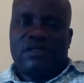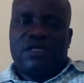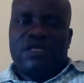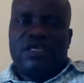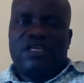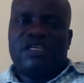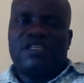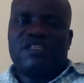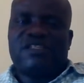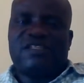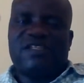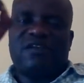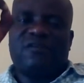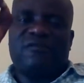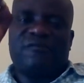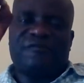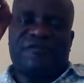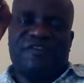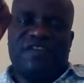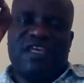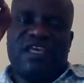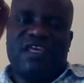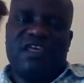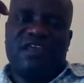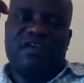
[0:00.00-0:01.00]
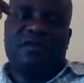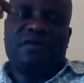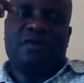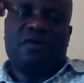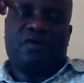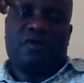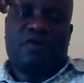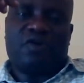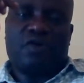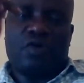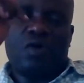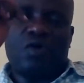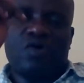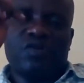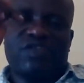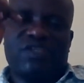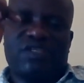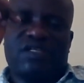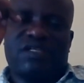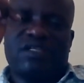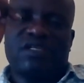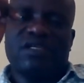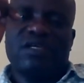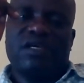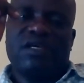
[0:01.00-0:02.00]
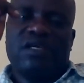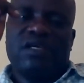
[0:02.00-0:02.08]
Instead of saying roast